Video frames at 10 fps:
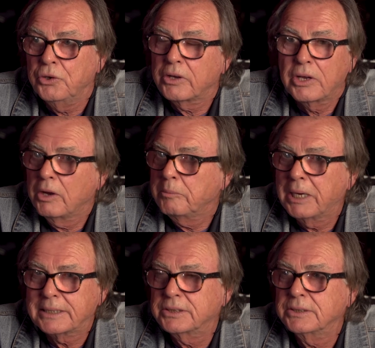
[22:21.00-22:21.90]
going
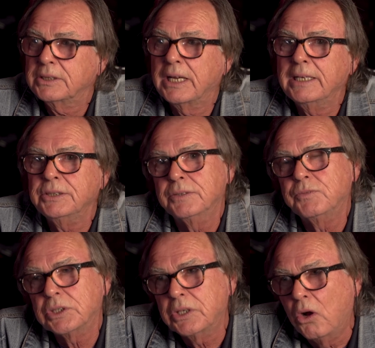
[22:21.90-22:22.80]
back to the days
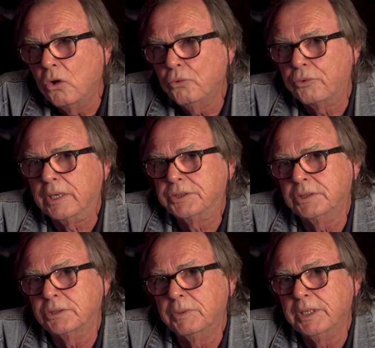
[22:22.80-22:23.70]
of the gold
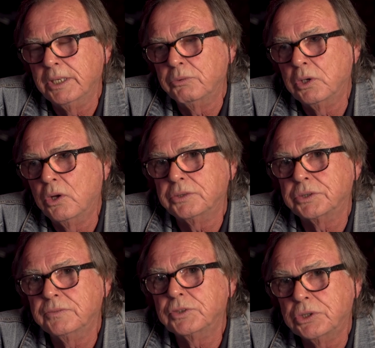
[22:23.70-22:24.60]
rushes, when there were
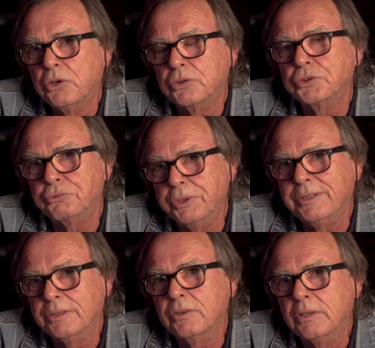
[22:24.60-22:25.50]
lots of songs
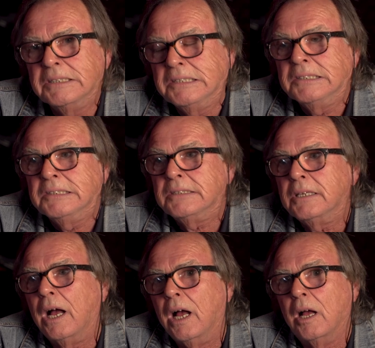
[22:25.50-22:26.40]
written
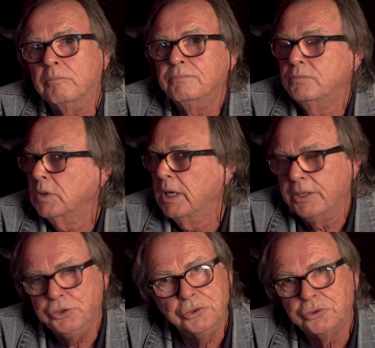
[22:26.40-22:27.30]

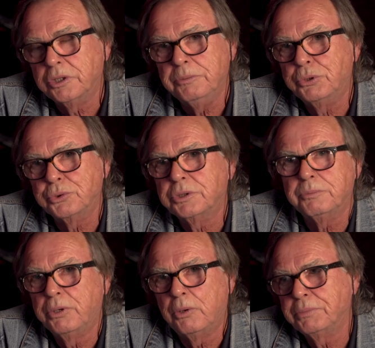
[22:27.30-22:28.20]
and usually put to
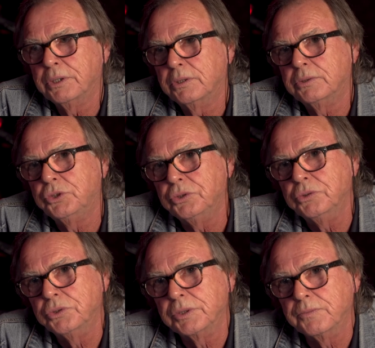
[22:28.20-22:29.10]
popular
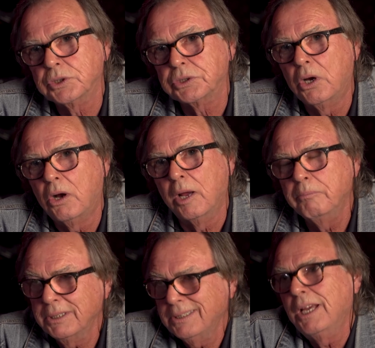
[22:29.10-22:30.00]
tunes of the
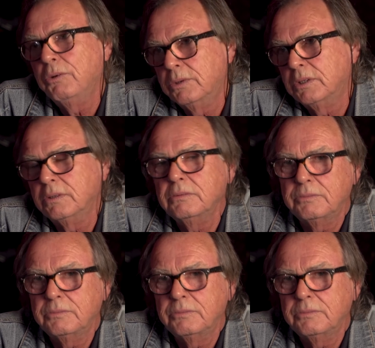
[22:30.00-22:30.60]
time, but they were